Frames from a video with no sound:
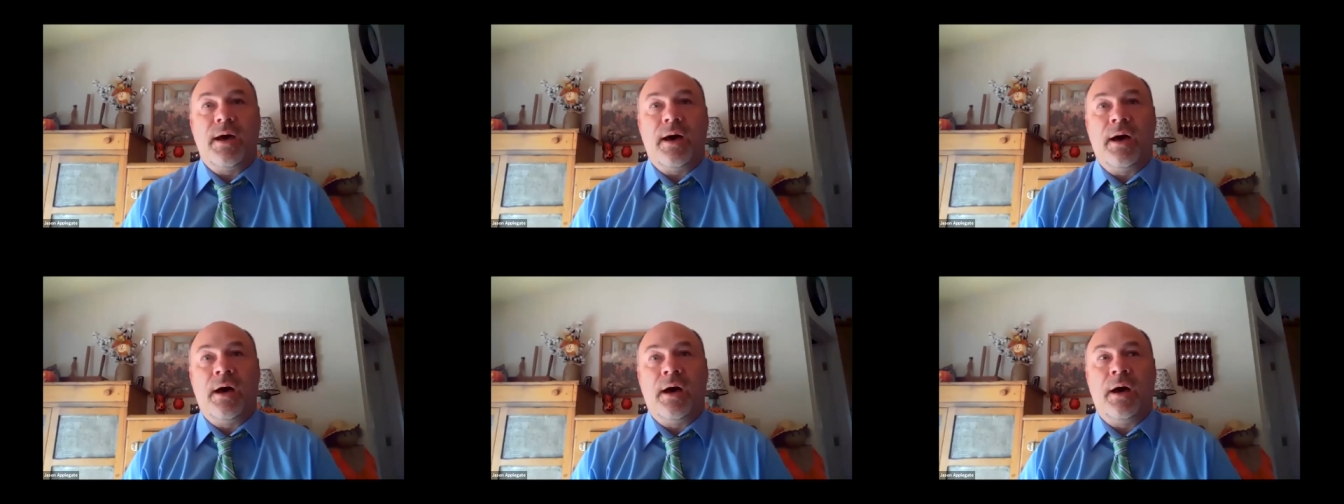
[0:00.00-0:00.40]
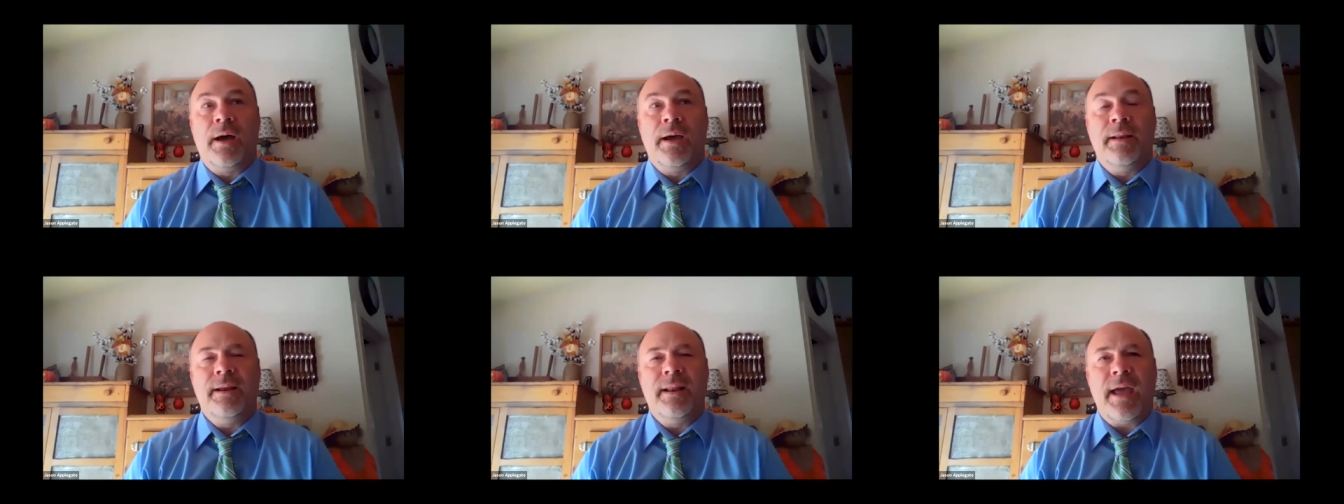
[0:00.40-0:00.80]
uh,
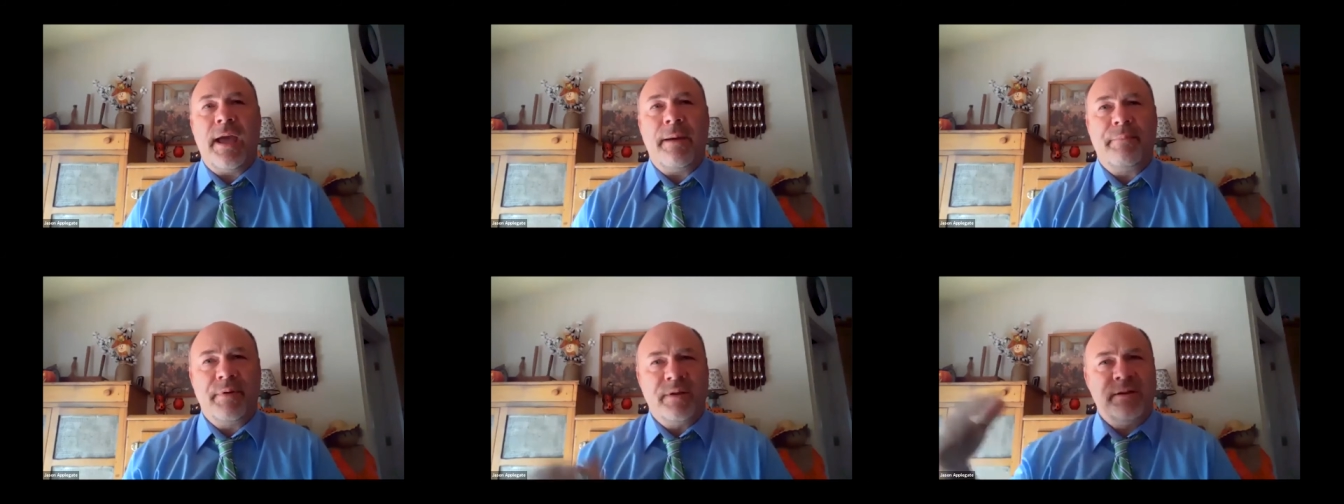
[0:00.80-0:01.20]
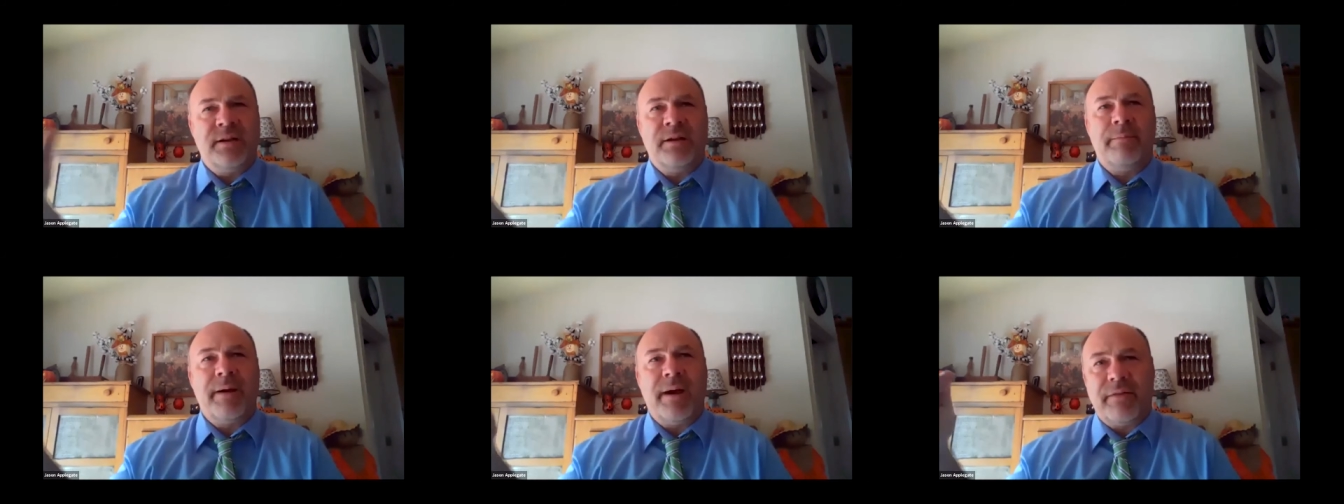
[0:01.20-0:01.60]
and it happened
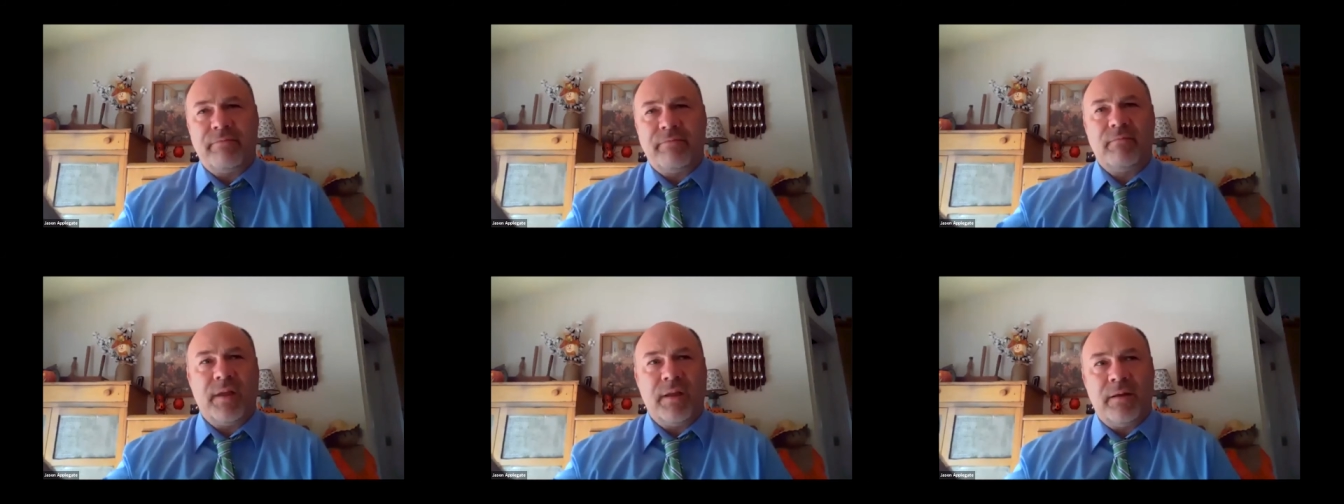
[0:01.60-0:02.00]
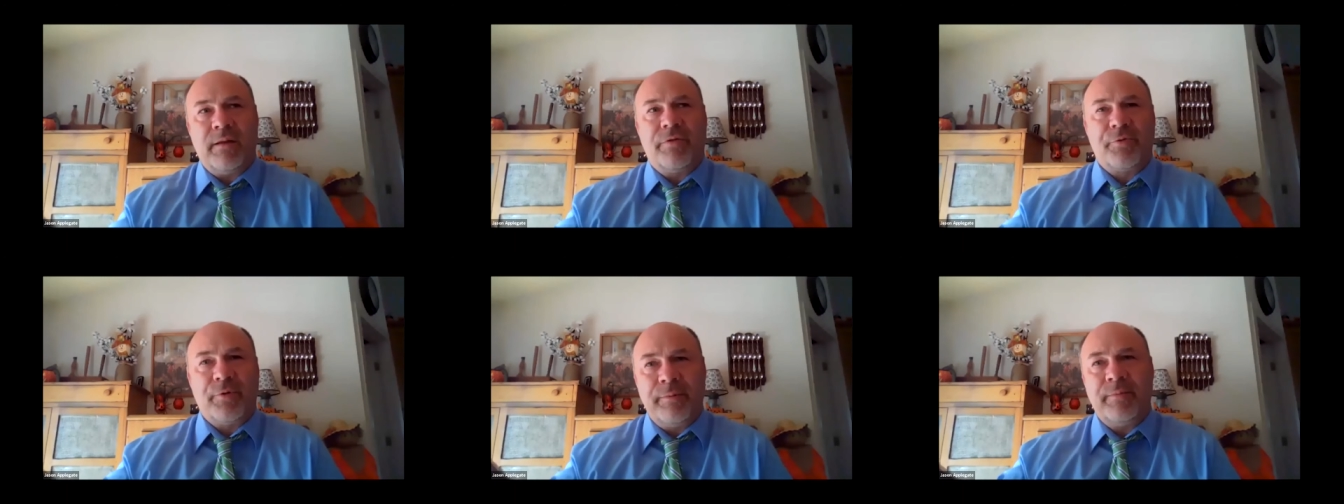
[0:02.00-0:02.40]
in about a
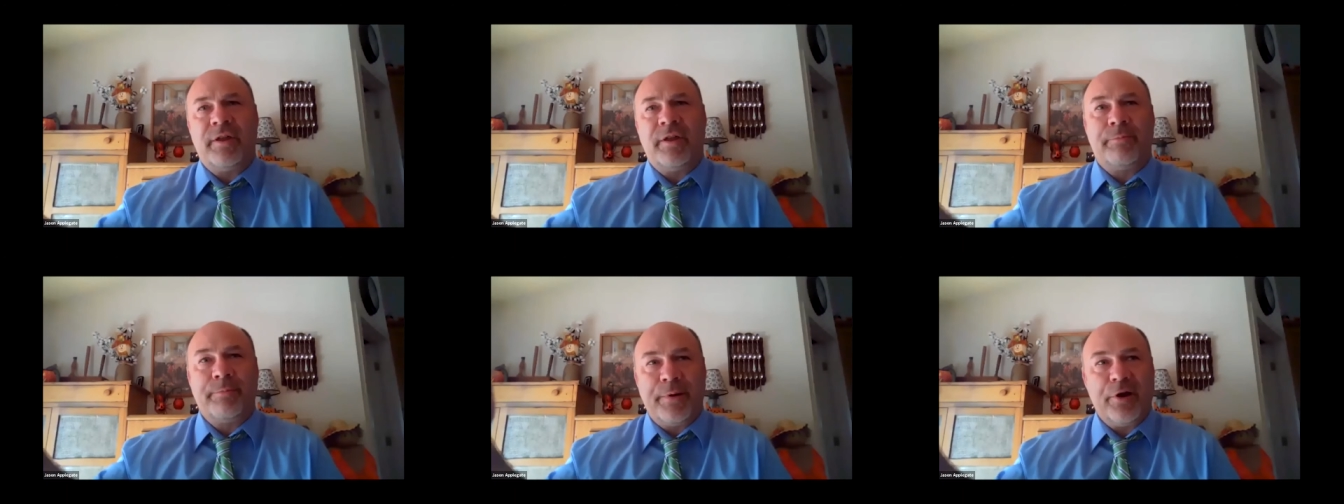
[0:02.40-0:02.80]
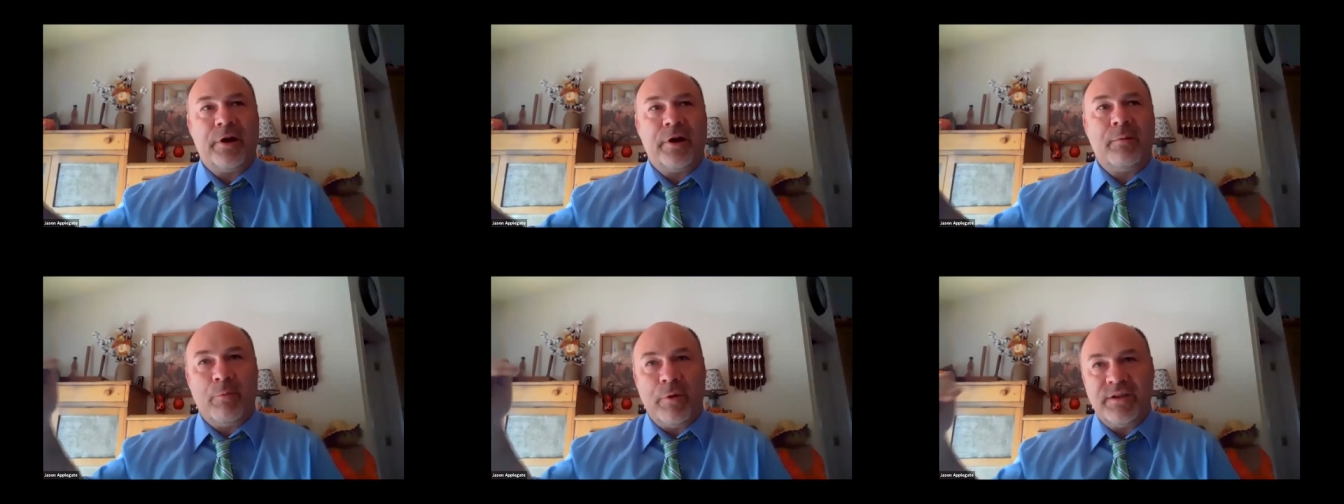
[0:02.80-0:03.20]
three month period,